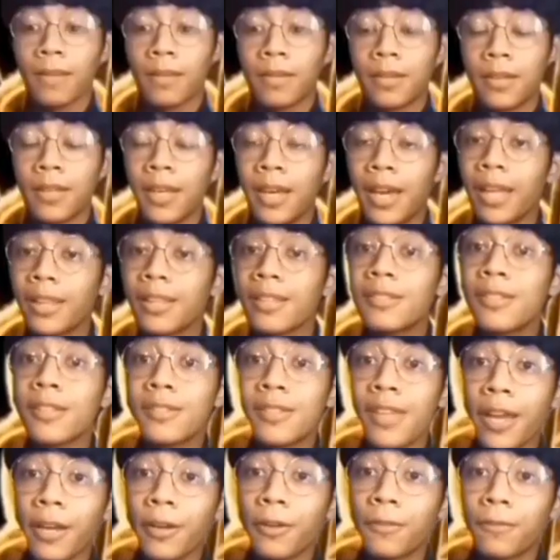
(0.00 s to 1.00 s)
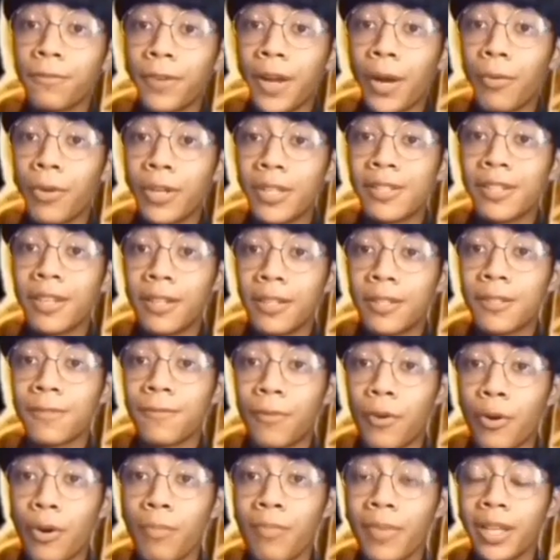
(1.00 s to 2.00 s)
It is the second fairest in its
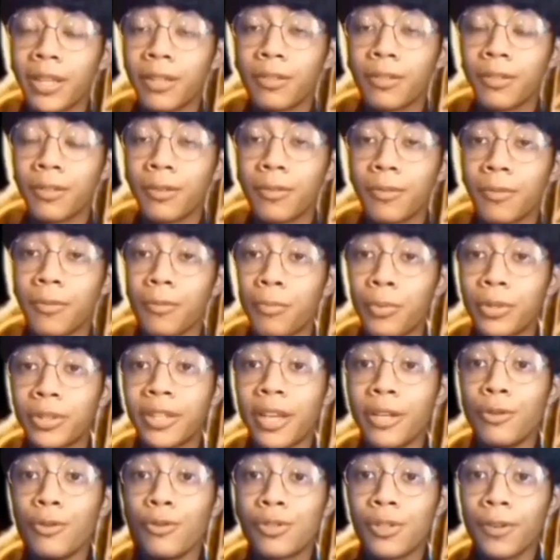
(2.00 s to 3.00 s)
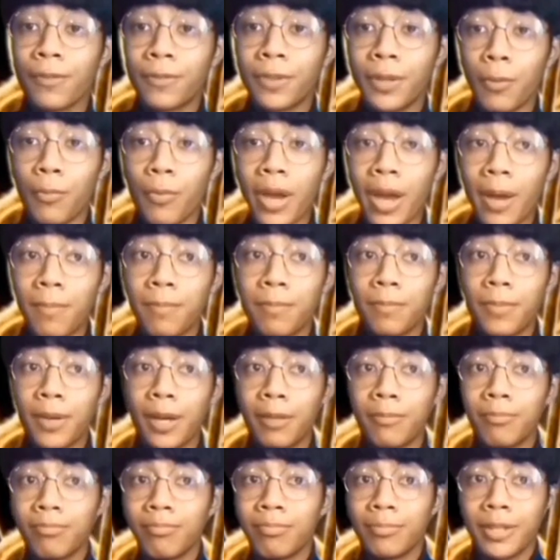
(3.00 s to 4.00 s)
format, with the use of the web
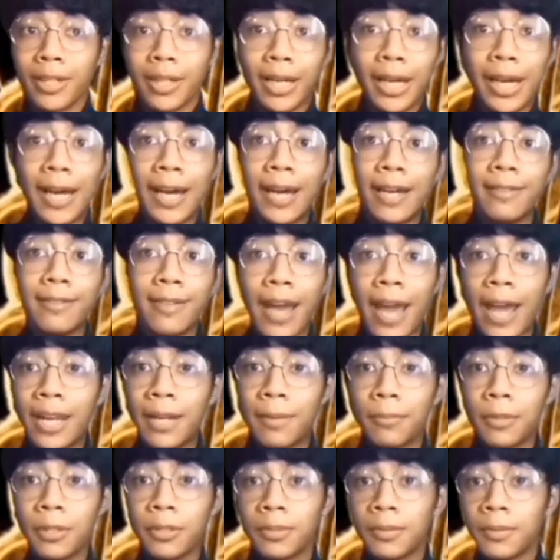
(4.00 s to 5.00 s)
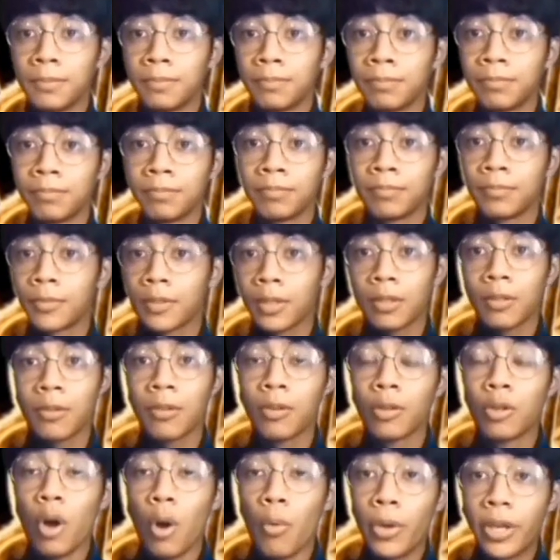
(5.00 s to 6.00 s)
and an animal
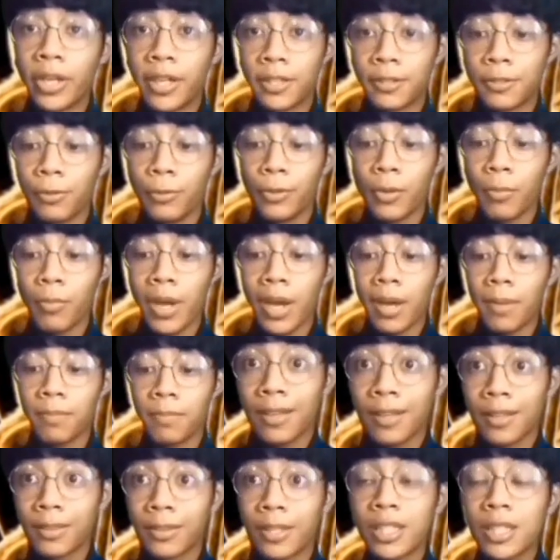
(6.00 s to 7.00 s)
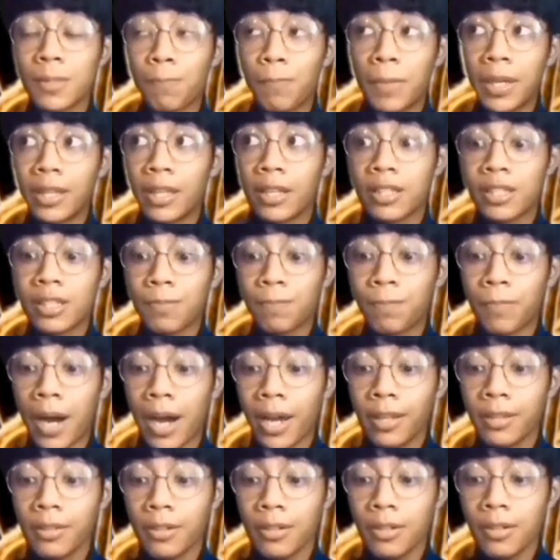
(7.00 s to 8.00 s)
going into the web. The spitting
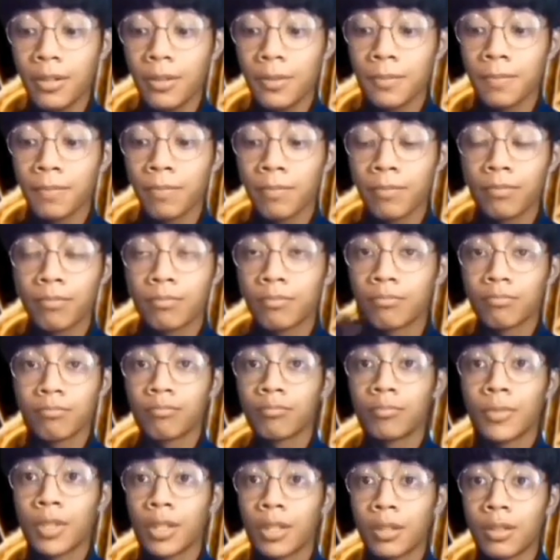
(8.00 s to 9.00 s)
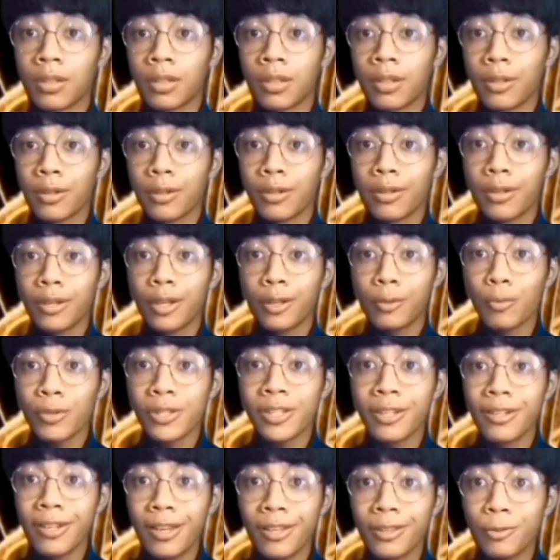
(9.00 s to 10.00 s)
spider, it was
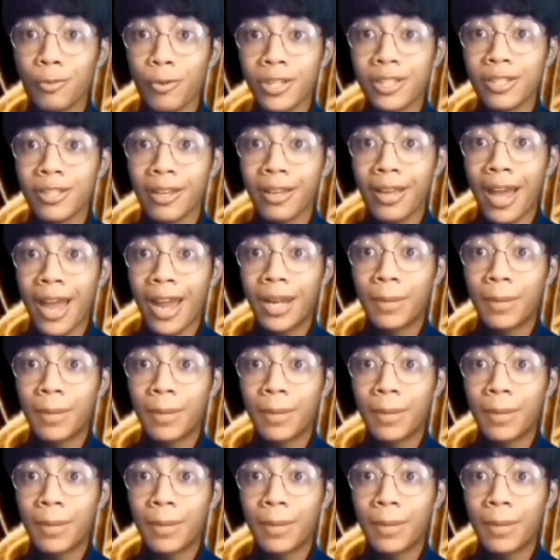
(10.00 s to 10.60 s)
an interesting animal.